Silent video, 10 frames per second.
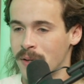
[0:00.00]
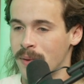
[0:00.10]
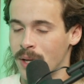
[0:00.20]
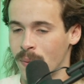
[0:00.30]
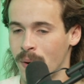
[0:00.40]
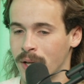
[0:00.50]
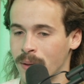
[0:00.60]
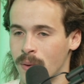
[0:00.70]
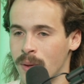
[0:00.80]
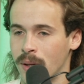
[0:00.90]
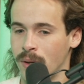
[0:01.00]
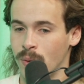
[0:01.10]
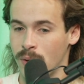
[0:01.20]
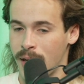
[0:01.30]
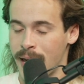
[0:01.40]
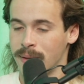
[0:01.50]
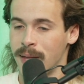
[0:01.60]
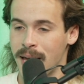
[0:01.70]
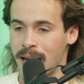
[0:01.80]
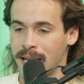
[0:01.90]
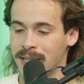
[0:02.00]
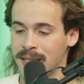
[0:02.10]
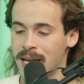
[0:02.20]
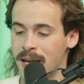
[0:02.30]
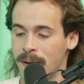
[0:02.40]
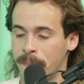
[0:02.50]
something that you're working through and they can't see it,